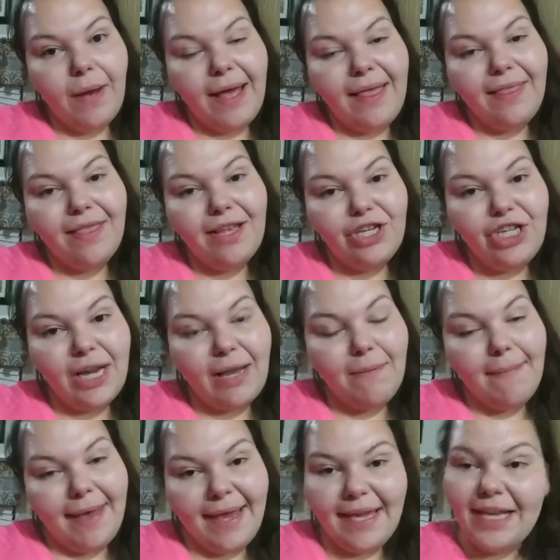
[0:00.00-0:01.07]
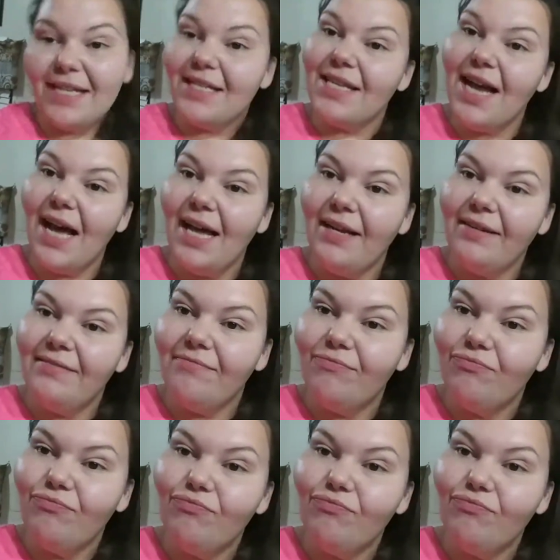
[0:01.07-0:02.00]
when the chicken bake is done.